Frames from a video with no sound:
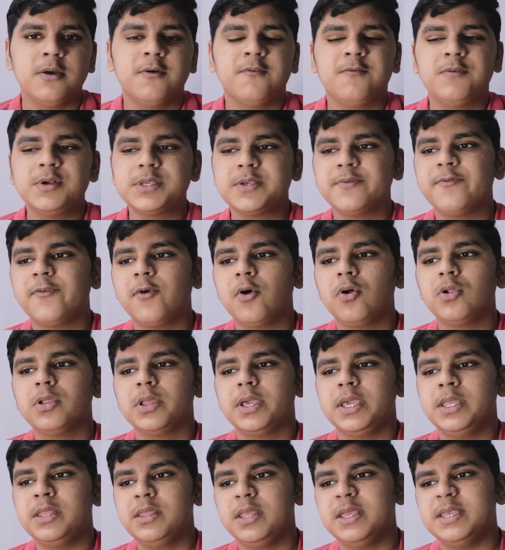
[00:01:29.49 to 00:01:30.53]
First of all,
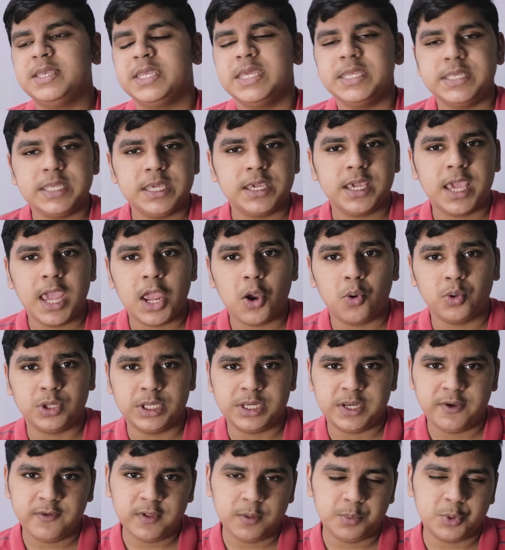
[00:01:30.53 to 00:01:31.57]
in the DTK or the
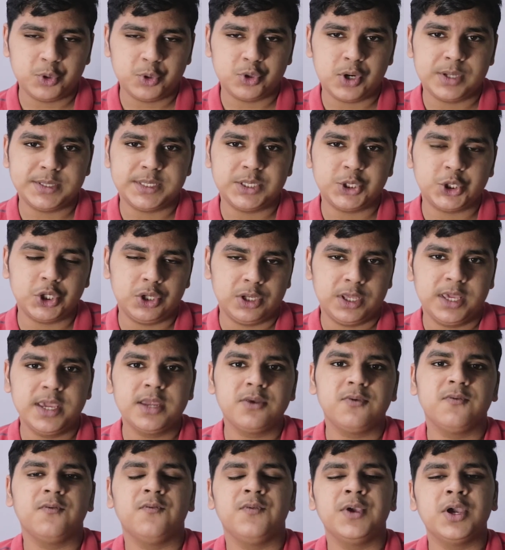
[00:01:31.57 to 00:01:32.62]
developer transition
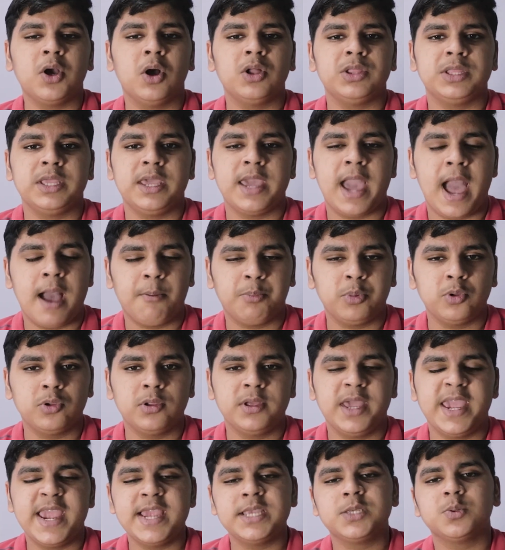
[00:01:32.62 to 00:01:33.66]
kit, we got the Apple
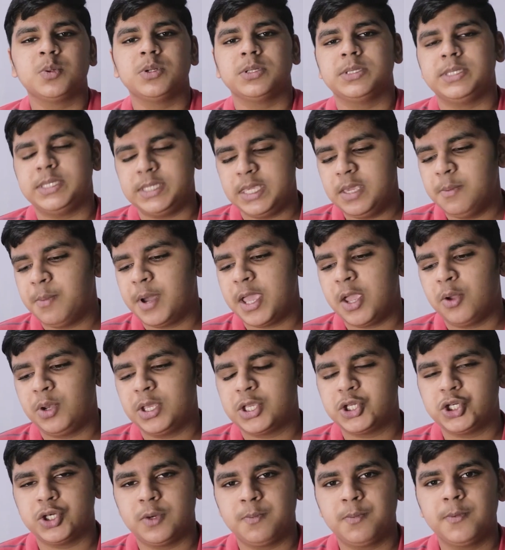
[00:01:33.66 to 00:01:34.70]
A12Z Bionic
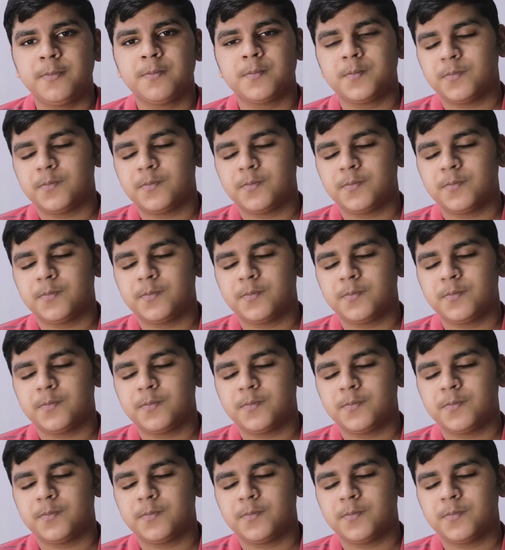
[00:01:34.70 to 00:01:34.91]
chip,